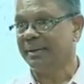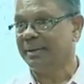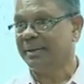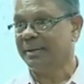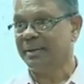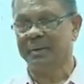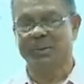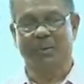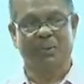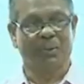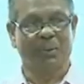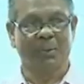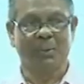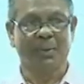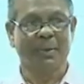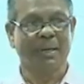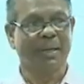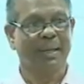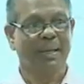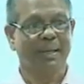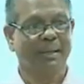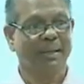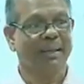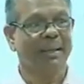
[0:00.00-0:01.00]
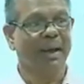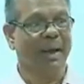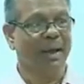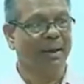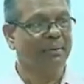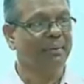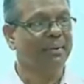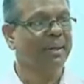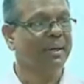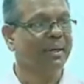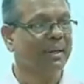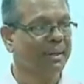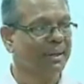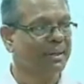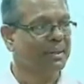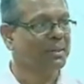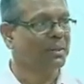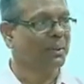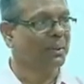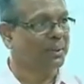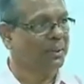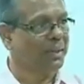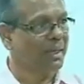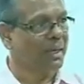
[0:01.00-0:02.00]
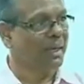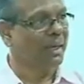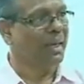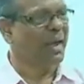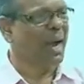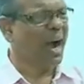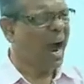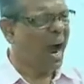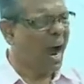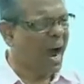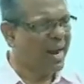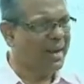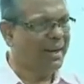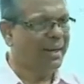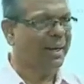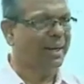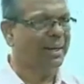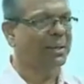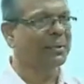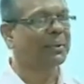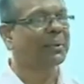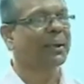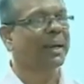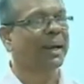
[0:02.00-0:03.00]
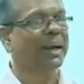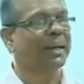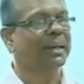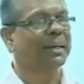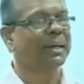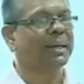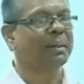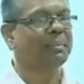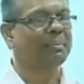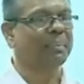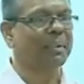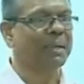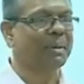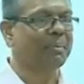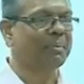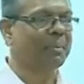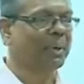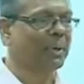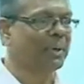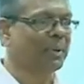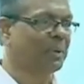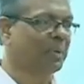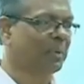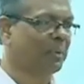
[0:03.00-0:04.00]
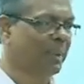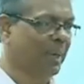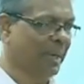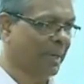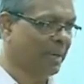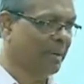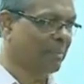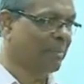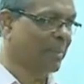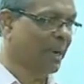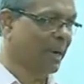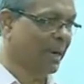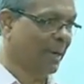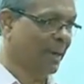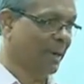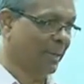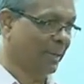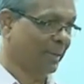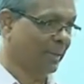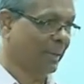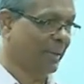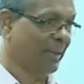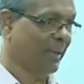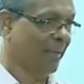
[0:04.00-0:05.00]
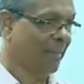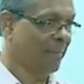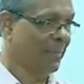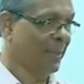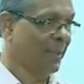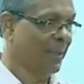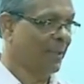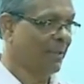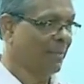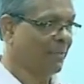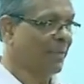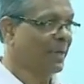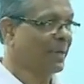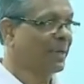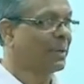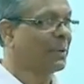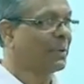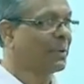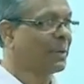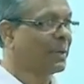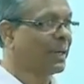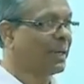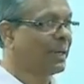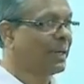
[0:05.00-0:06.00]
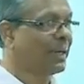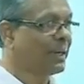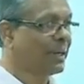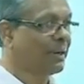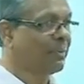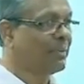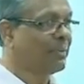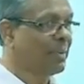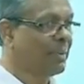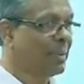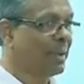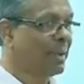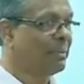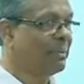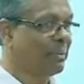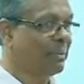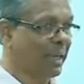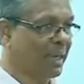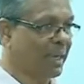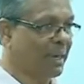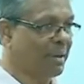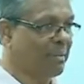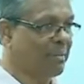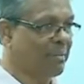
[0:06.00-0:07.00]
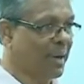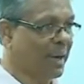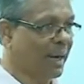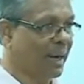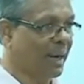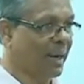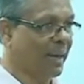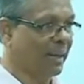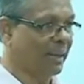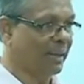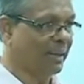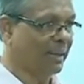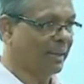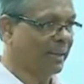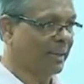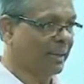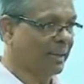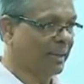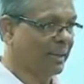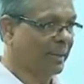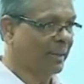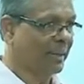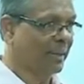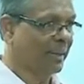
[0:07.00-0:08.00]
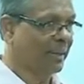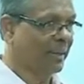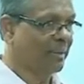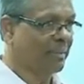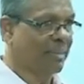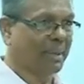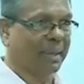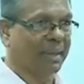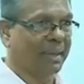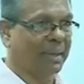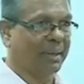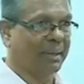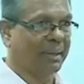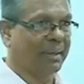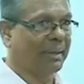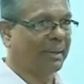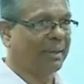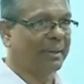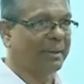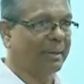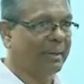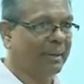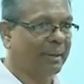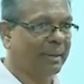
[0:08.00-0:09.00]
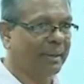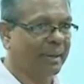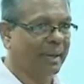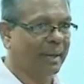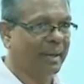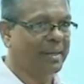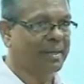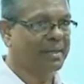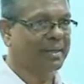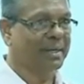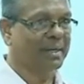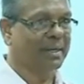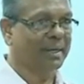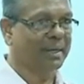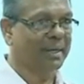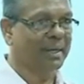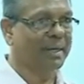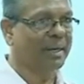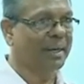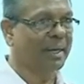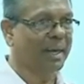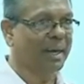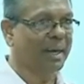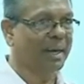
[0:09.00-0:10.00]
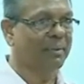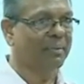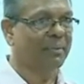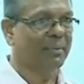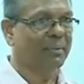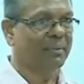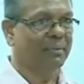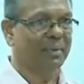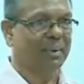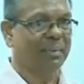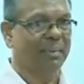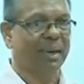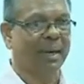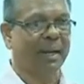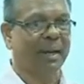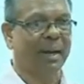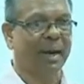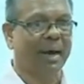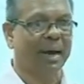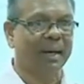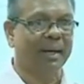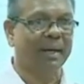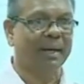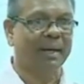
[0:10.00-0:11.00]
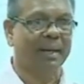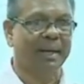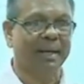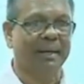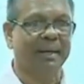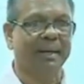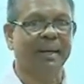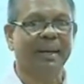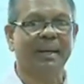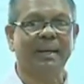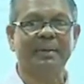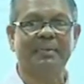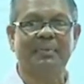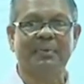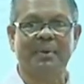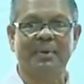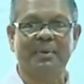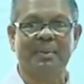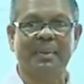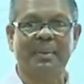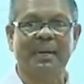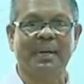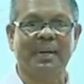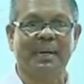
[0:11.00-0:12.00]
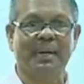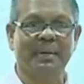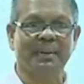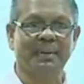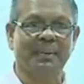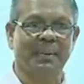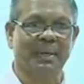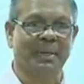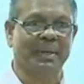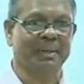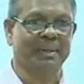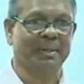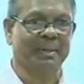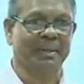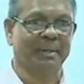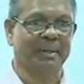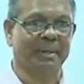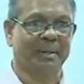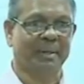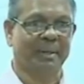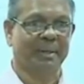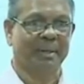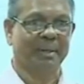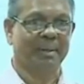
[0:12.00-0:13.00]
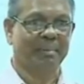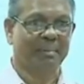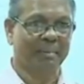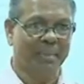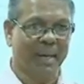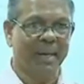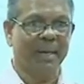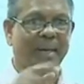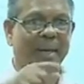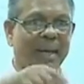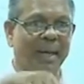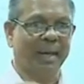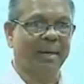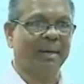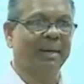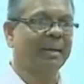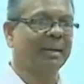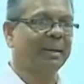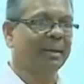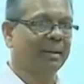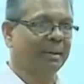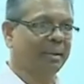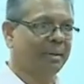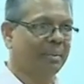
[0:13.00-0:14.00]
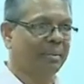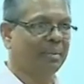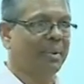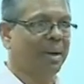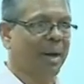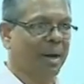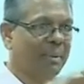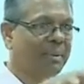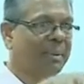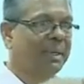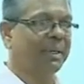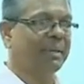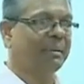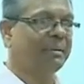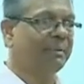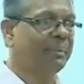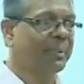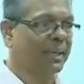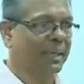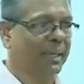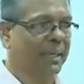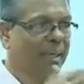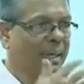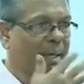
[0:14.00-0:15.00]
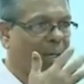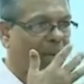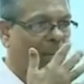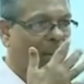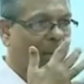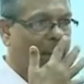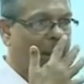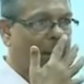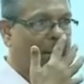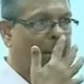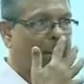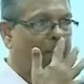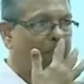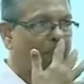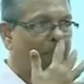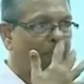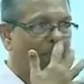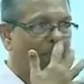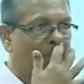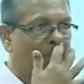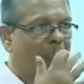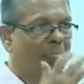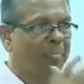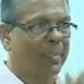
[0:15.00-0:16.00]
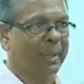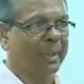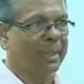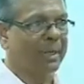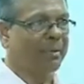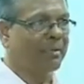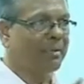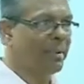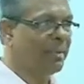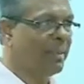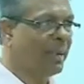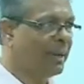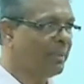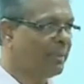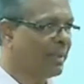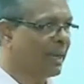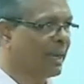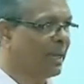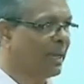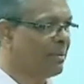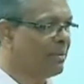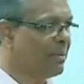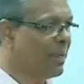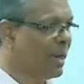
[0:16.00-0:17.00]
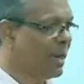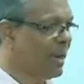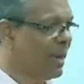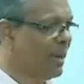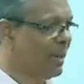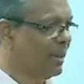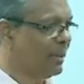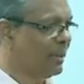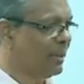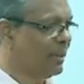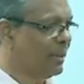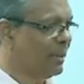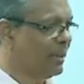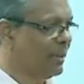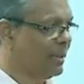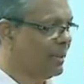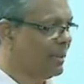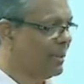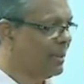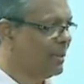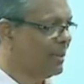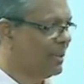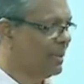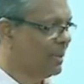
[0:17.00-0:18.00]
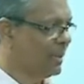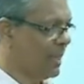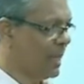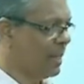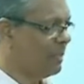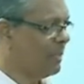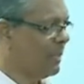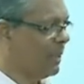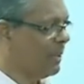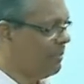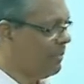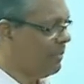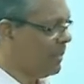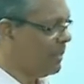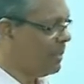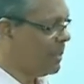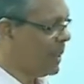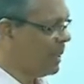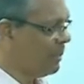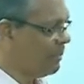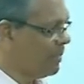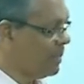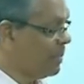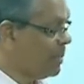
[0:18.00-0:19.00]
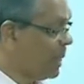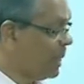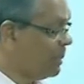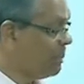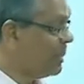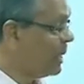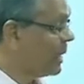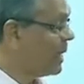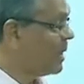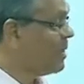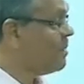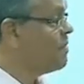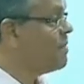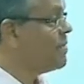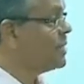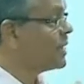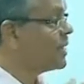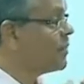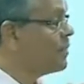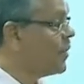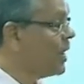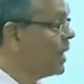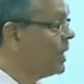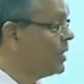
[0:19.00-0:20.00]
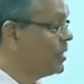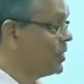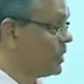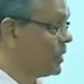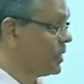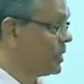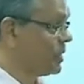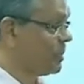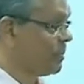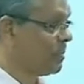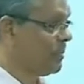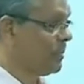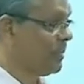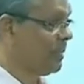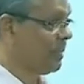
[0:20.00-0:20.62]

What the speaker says: No. They were totally uneducated people who became arahant. Very ordinary women became arahant. But in ancient India, women hardly had any formal education. Men had, Brahmin particularly had. But then women became arahant. That means women became very wise.